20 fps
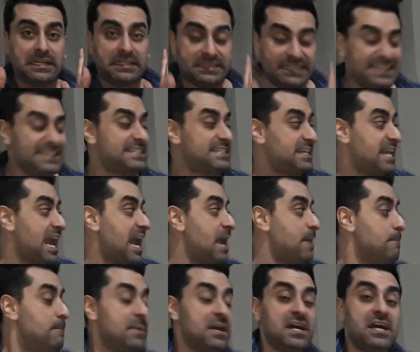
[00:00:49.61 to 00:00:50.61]
This
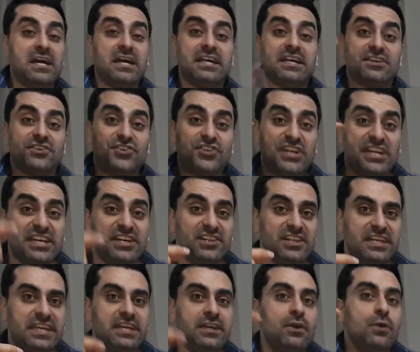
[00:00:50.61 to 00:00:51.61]
game
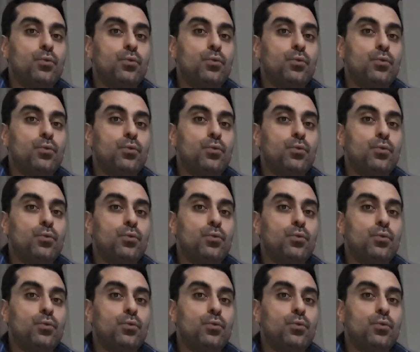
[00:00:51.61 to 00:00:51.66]
really